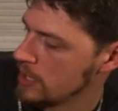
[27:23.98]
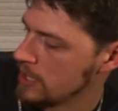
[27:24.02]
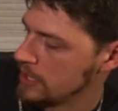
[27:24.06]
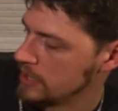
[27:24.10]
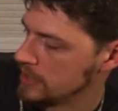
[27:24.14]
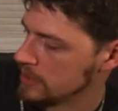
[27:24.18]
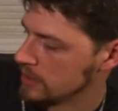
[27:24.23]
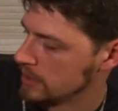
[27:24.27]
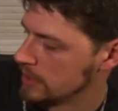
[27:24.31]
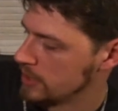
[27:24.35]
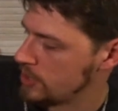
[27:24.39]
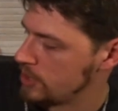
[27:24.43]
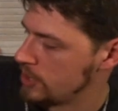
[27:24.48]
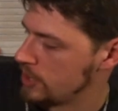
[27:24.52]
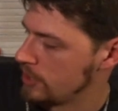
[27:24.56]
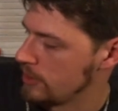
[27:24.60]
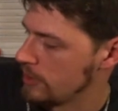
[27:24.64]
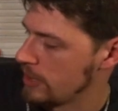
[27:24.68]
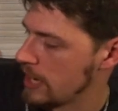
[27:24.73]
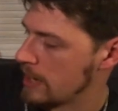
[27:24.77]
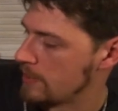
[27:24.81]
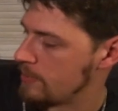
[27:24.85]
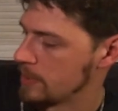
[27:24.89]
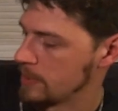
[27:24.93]
He's a
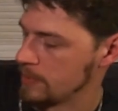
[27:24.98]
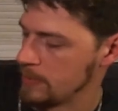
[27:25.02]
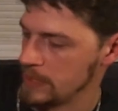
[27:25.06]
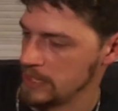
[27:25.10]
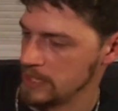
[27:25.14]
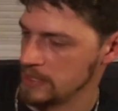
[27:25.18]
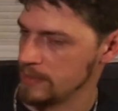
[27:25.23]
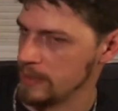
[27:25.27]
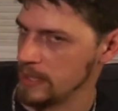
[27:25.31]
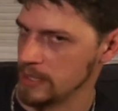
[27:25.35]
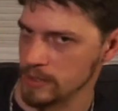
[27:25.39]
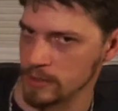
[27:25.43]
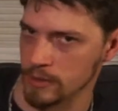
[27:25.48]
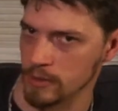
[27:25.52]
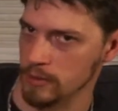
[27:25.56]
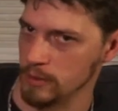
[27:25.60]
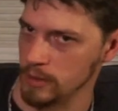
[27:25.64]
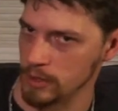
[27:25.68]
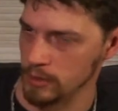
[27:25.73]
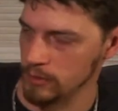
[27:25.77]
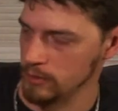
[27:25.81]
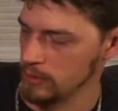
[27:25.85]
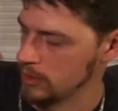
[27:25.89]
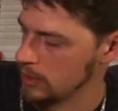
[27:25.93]
legendary epic Beastmaster
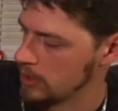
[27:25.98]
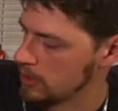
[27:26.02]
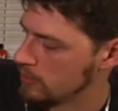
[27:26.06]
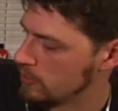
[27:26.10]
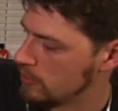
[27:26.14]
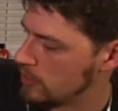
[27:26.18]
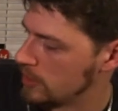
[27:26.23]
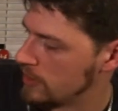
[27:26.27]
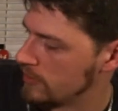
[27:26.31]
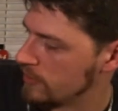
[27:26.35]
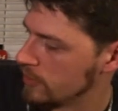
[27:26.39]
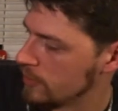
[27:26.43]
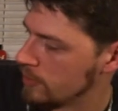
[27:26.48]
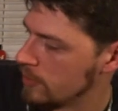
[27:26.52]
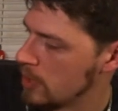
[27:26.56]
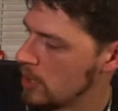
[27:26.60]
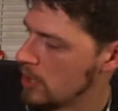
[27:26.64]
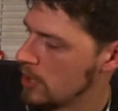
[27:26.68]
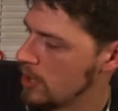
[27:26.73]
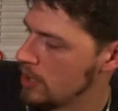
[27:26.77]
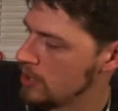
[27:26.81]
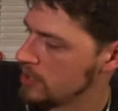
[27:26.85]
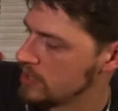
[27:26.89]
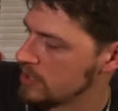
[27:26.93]
only. You only get 1 of them.
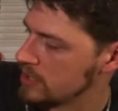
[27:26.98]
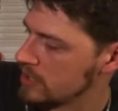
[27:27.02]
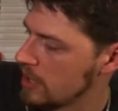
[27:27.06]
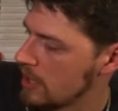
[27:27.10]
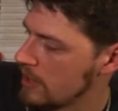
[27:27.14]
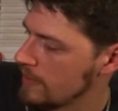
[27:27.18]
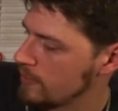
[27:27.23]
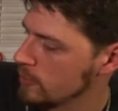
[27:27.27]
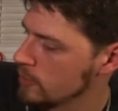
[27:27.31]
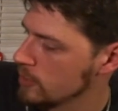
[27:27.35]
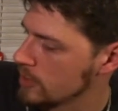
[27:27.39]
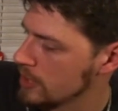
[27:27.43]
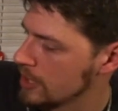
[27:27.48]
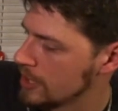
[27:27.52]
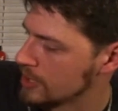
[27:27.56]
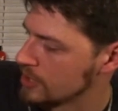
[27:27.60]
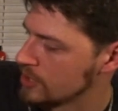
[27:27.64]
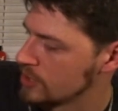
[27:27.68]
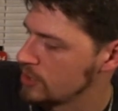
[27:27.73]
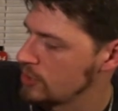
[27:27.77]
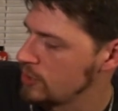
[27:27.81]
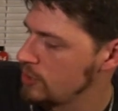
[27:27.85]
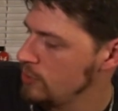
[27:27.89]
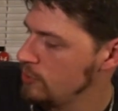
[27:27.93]
Slavjorg
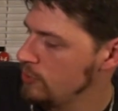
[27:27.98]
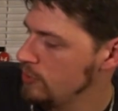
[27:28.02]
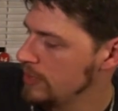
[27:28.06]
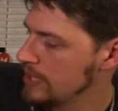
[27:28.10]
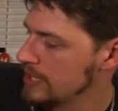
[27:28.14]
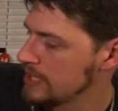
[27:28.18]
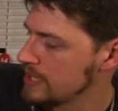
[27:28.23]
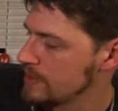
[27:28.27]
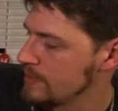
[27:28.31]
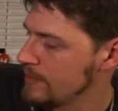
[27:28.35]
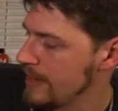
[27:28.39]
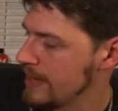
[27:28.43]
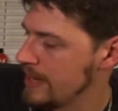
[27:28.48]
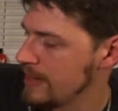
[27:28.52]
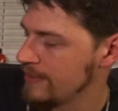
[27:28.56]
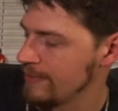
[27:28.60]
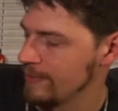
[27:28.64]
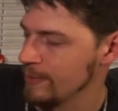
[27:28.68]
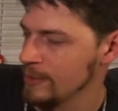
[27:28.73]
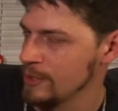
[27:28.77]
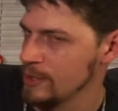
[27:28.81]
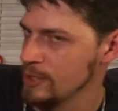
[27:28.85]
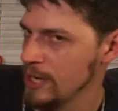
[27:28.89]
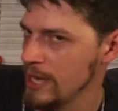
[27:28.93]
costs 2 less mana
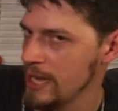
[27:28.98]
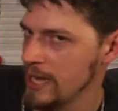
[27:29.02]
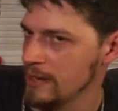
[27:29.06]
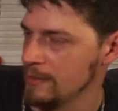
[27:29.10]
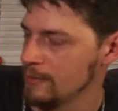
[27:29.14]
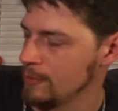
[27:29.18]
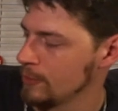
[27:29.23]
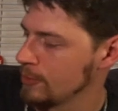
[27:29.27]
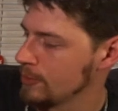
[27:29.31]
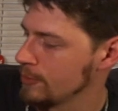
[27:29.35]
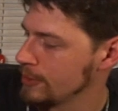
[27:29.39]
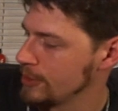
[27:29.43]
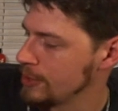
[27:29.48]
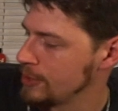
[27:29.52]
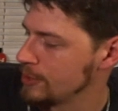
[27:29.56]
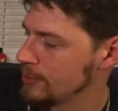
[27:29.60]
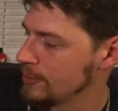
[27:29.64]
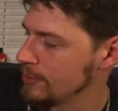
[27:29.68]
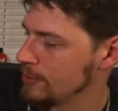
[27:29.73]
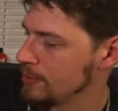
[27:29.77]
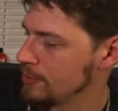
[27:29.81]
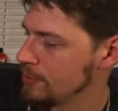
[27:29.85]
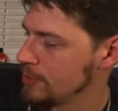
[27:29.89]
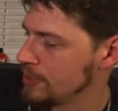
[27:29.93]
for each animal
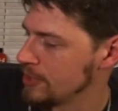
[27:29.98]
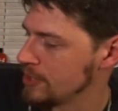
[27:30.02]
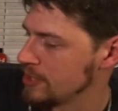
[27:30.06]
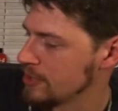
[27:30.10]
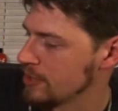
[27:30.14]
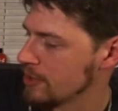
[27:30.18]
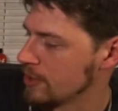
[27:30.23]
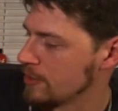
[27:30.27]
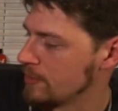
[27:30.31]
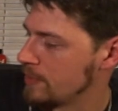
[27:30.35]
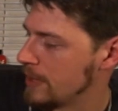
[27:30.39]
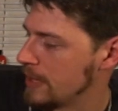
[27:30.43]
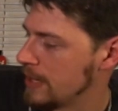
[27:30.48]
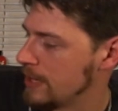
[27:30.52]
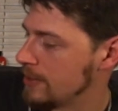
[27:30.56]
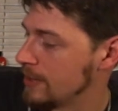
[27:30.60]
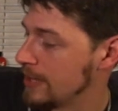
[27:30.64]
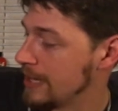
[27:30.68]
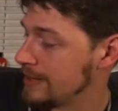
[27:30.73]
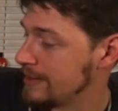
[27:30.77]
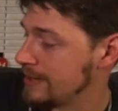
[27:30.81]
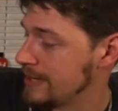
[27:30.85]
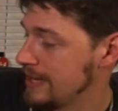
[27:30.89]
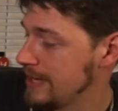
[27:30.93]
creature in your discard
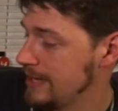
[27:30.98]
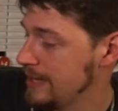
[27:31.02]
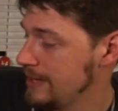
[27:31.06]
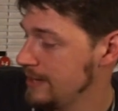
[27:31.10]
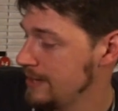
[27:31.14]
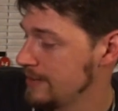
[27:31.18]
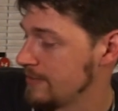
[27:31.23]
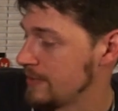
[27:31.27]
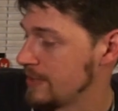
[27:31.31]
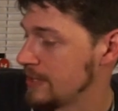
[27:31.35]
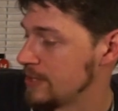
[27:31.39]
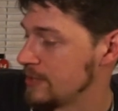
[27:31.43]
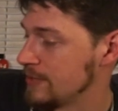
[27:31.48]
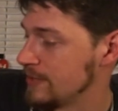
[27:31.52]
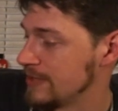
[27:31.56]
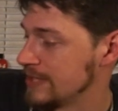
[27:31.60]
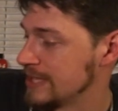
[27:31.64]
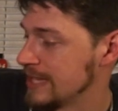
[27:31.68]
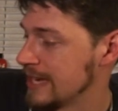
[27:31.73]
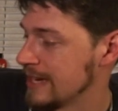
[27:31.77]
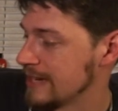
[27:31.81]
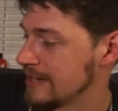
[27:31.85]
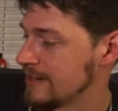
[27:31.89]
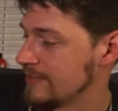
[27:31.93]
pile. At the end of each of
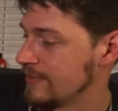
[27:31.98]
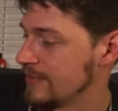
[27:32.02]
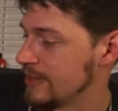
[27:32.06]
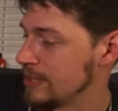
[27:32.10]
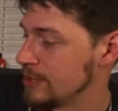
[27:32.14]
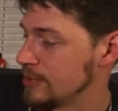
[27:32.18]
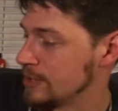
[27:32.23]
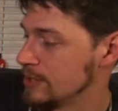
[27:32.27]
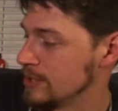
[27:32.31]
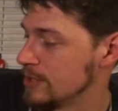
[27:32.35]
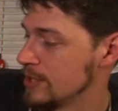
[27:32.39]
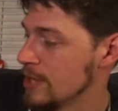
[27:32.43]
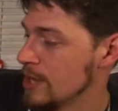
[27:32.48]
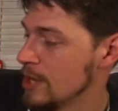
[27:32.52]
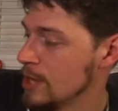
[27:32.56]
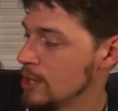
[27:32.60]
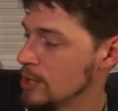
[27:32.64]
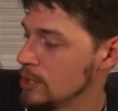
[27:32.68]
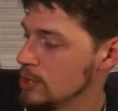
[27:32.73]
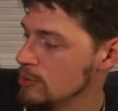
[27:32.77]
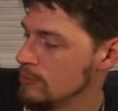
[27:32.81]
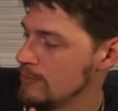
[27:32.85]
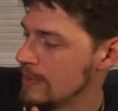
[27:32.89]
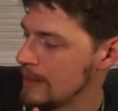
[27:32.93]
his activations,
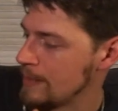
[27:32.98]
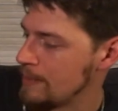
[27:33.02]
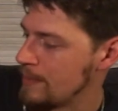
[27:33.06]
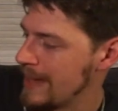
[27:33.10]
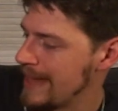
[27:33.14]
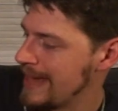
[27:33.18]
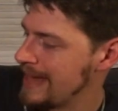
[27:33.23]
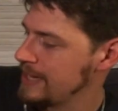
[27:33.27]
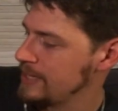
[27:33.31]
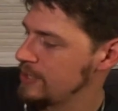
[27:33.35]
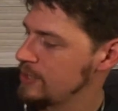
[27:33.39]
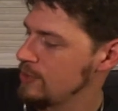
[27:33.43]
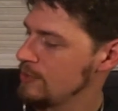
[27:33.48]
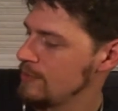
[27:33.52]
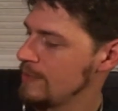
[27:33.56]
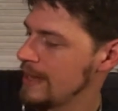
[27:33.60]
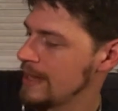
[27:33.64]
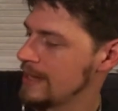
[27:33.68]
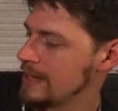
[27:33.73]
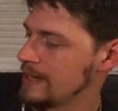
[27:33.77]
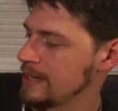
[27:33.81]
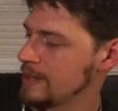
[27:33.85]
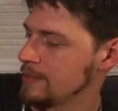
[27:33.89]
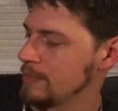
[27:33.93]
you may pay 2
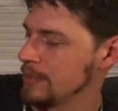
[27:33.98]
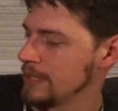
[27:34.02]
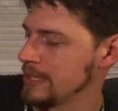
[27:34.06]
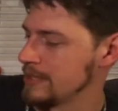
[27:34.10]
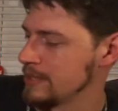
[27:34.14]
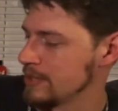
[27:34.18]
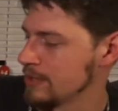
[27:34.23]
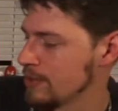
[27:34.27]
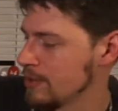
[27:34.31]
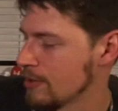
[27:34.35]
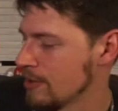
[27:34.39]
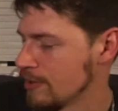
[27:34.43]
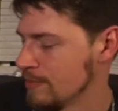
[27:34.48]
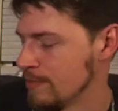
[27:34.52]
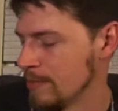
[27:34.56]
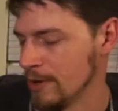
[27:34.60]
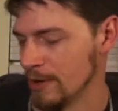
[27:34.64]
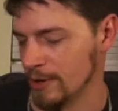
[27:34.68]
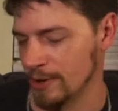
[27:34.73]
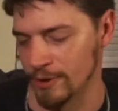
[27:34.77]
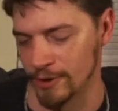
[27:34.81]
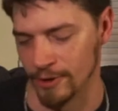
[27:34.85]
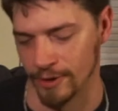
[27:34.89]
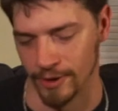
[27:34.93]
mana to place a guard
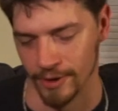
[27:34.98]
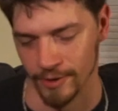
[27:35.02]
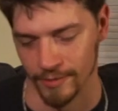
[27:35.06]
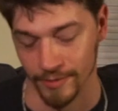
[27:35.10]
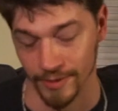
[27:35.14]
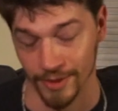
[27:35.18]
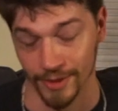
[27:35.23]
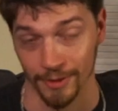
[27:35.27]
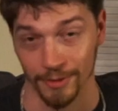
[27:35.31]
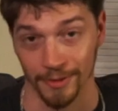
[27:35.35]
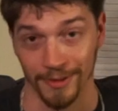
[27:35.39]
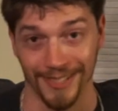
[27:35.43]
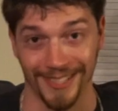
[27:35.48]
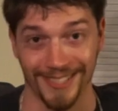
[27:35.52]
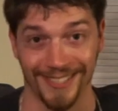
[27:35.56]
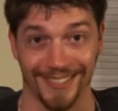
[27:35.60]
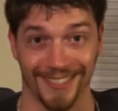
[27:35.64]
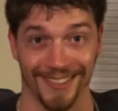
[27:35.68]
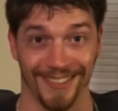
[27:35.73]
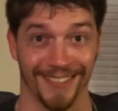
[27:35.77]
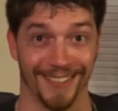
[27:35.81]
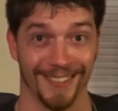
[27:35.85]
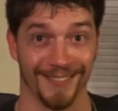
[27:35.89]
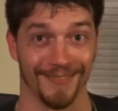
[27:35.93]
marker on him. So let's
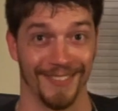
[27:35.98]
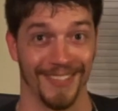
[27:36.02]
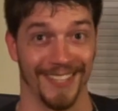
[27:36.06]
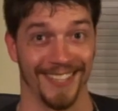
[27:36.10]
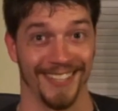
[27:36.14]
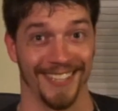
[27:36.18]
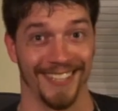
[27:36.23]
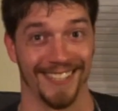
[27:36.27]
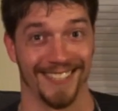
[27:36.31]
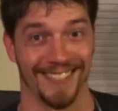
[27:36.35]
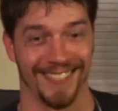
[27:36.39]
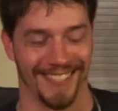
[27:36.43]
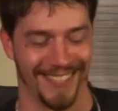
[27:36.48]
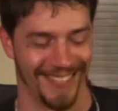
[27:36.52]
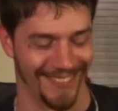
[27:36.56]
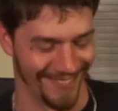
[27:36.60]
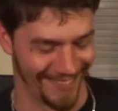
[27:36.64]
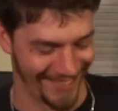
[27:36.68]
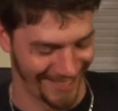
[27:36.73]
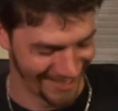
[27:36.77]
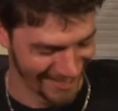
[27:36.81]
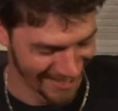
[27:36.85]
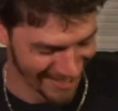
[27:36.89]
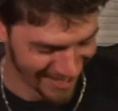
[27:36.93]
talk about that,
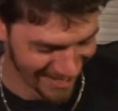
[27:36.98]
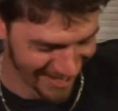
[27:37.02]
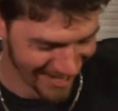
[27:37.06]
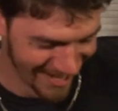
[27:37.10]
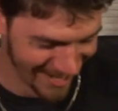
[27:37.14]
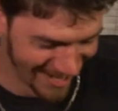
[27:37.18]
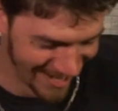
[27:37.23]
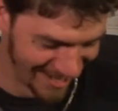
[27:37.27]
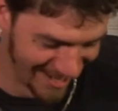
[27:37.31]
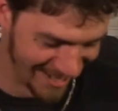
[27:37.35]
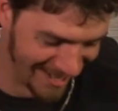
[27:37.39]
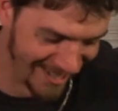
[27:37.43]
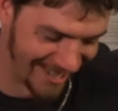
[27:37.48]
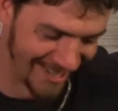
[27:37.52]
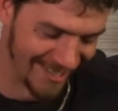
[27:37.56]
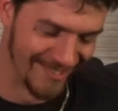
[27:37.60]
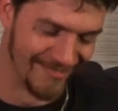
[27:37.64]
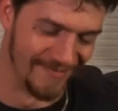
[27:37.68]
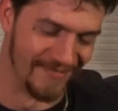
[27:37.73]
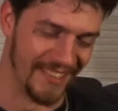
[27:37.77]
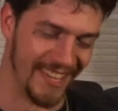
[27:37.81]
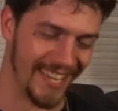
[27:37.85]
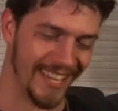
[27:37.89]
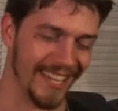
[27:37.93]
shall we?
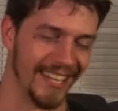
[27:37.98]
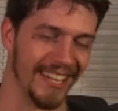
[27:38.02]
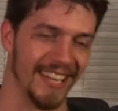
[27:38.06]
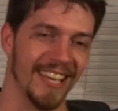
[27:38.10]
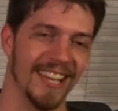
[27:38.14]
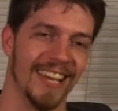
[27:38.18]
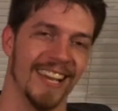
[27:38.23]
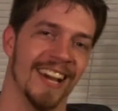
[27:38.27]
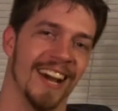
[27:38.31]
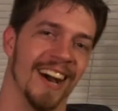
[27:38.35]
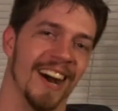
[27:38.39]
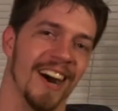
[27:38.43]
Oh, man.